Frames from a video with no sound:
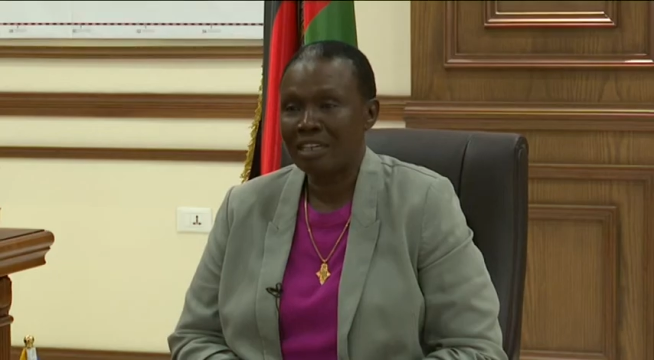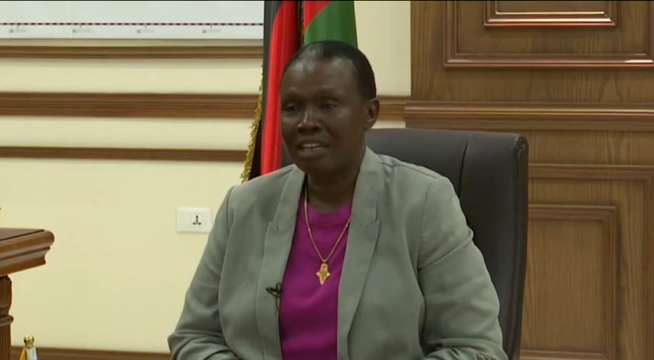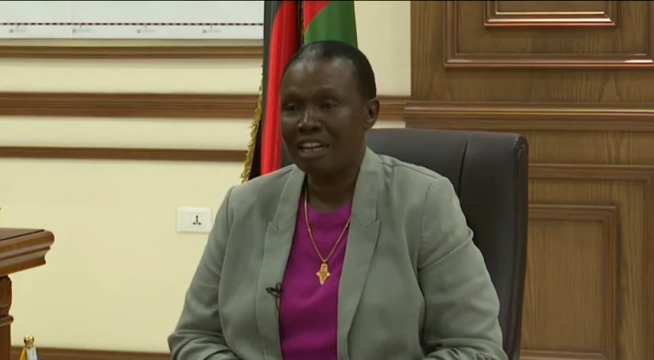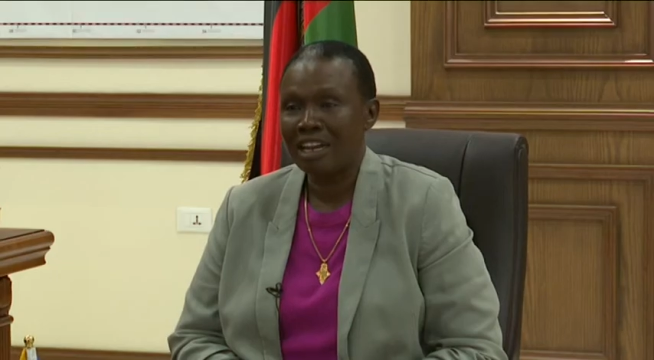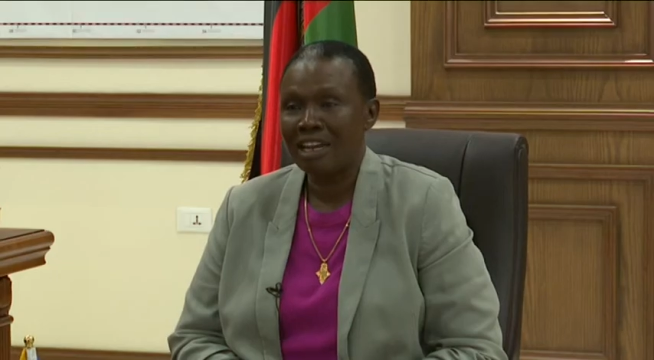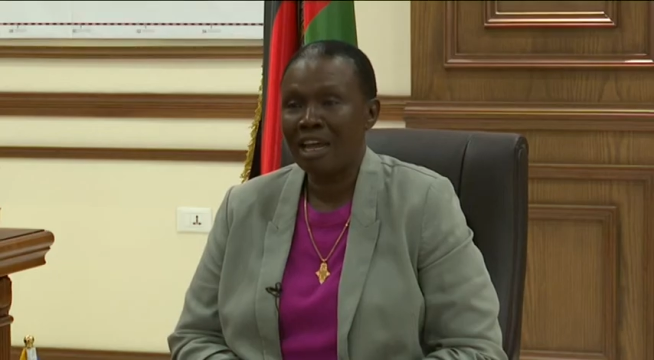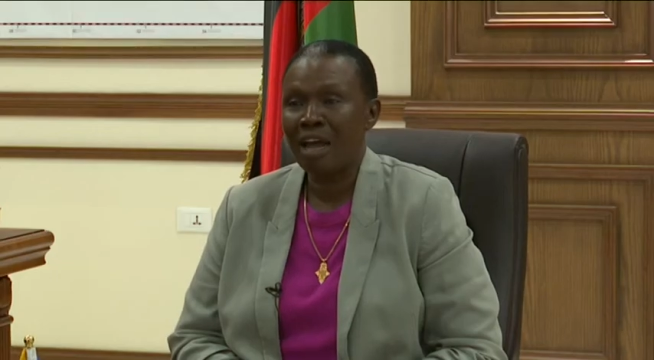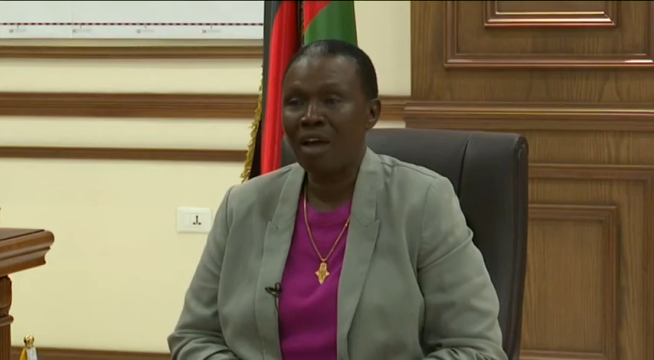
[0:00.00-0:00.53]

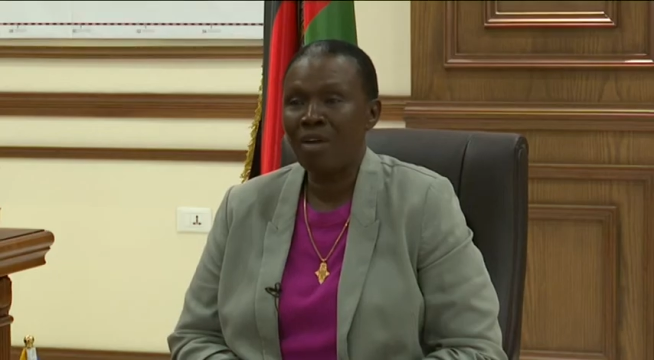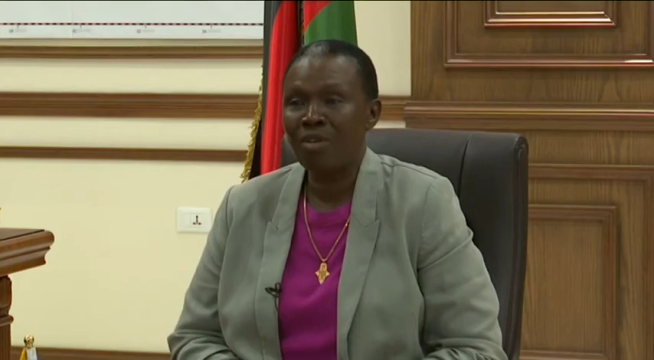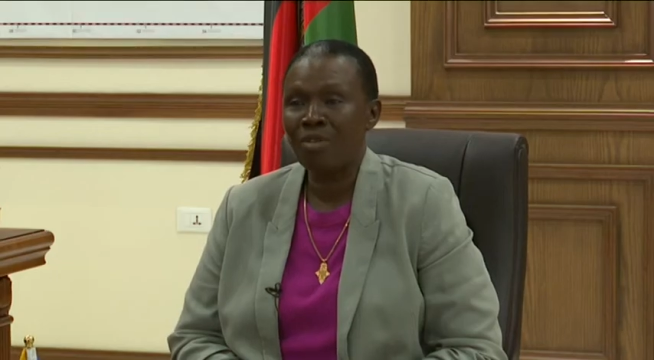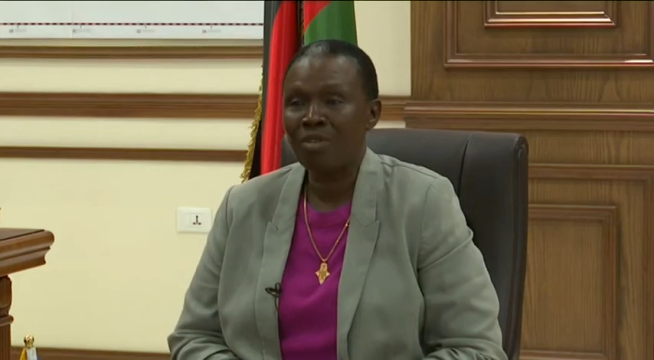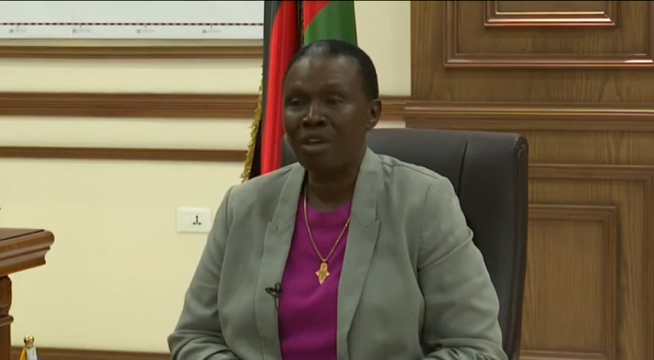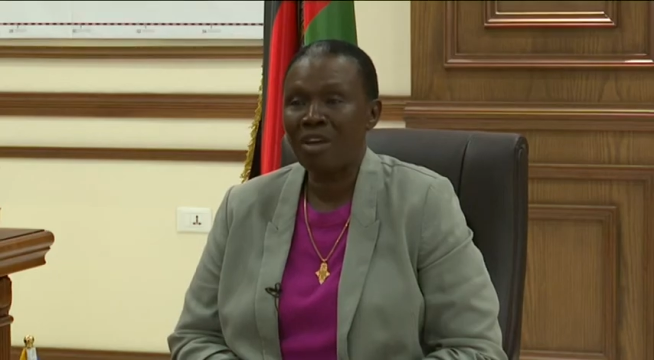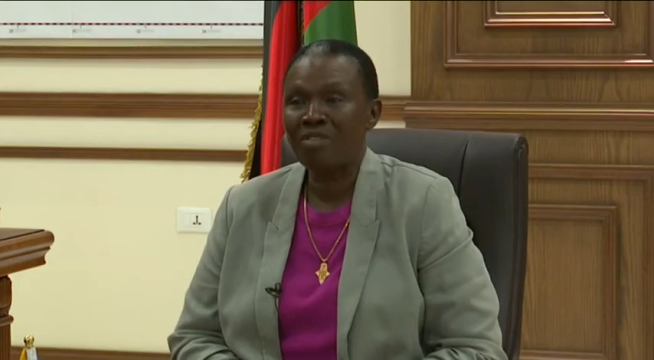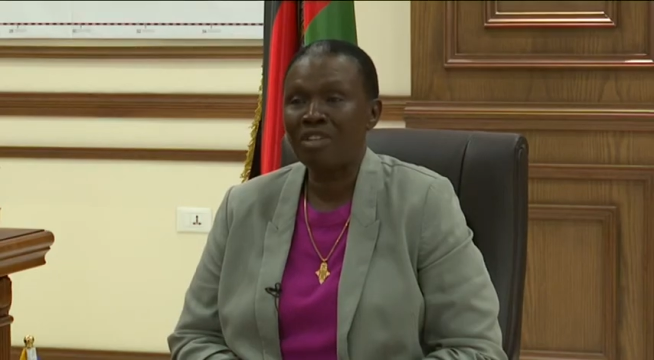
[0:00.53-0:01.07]
Now
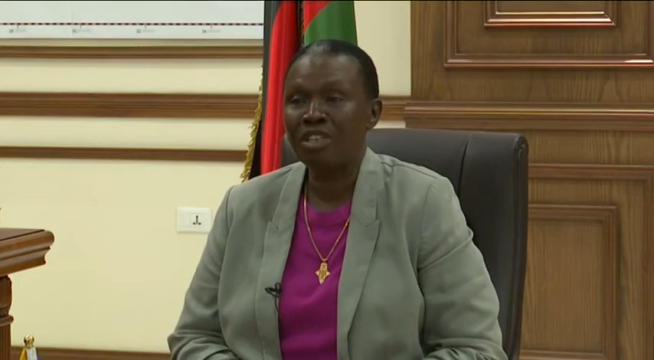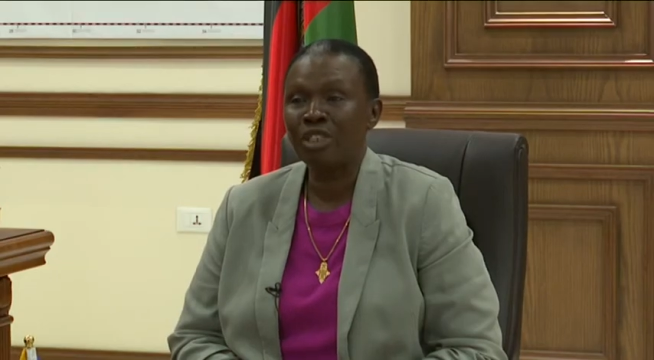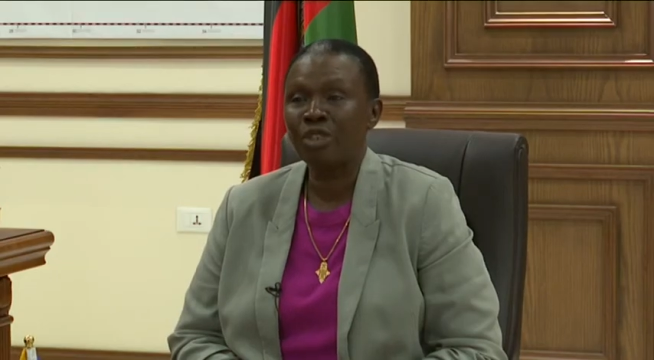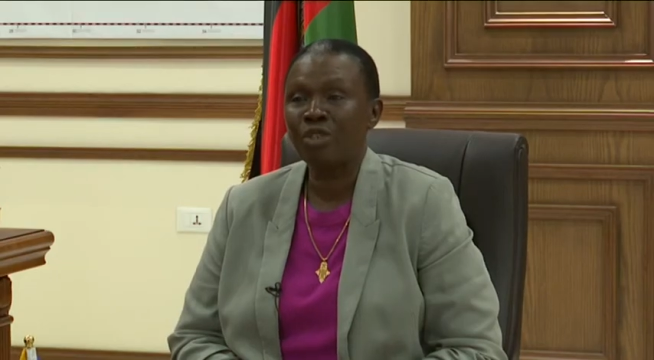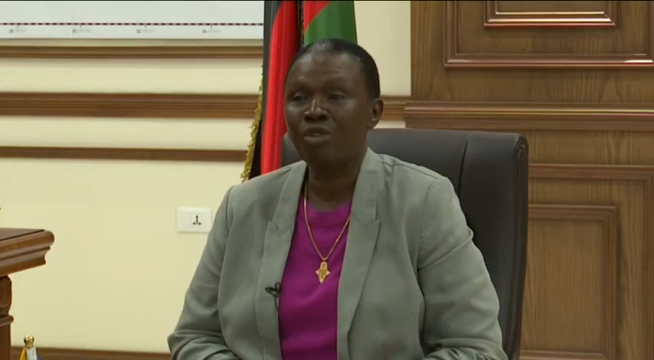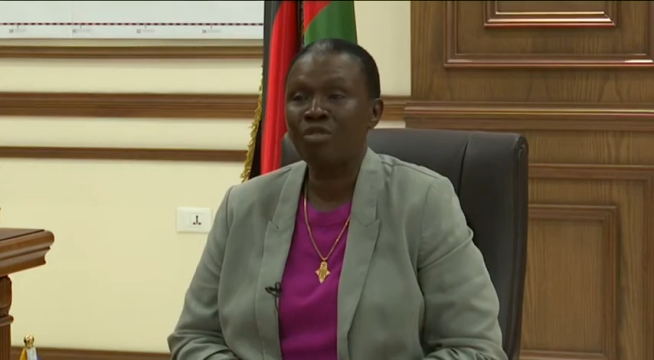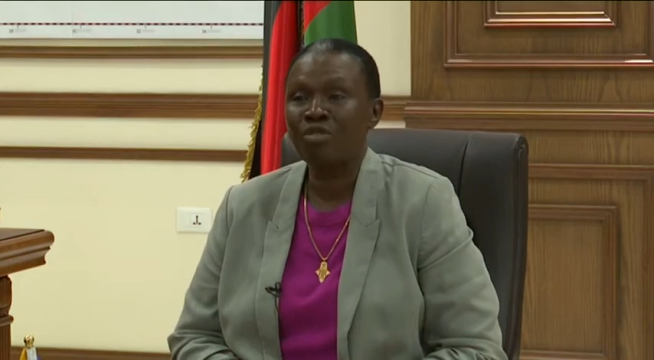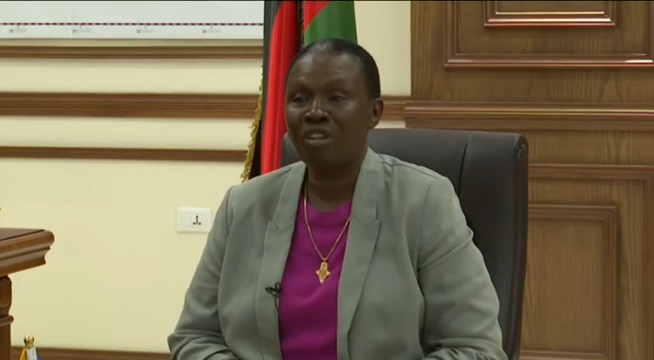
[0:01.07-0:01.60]
you have an
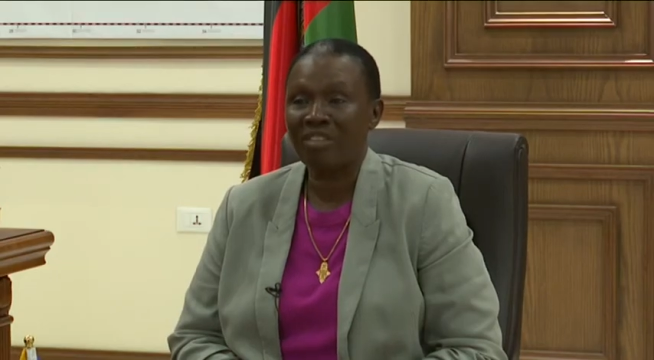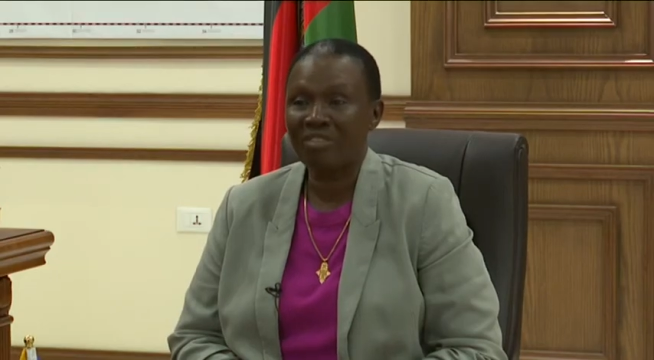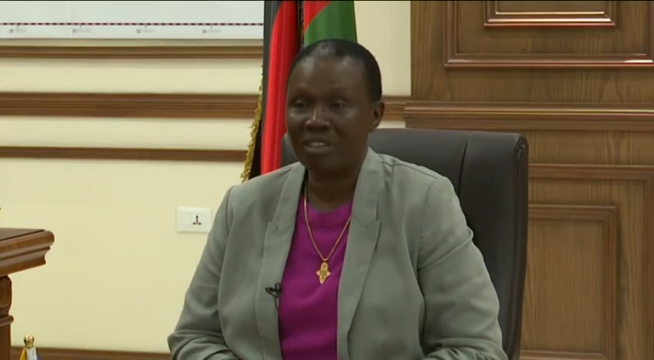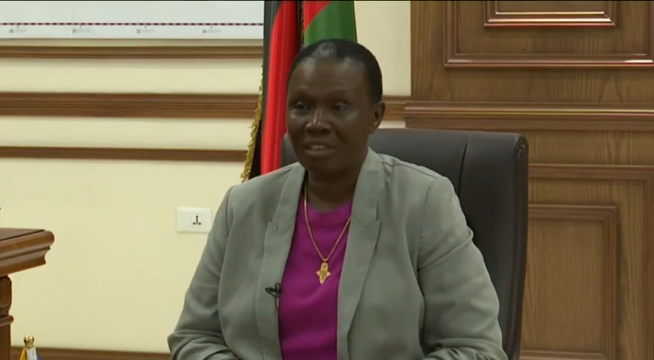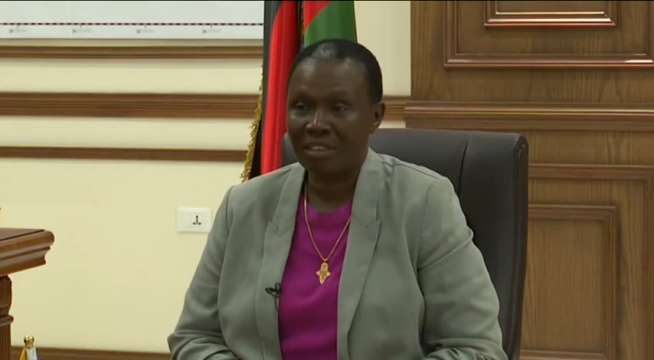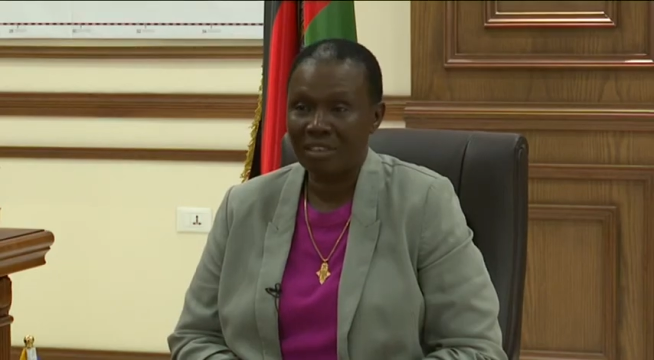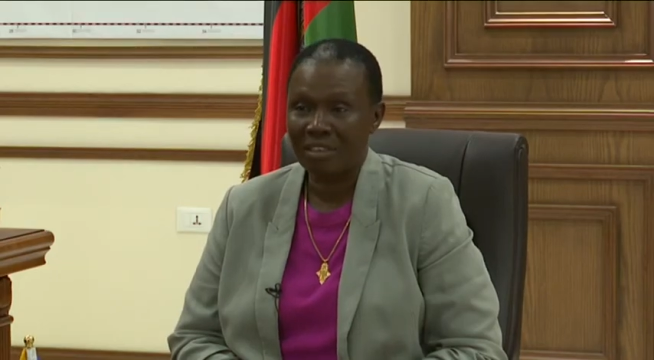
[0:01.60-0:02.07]
issue of traffic.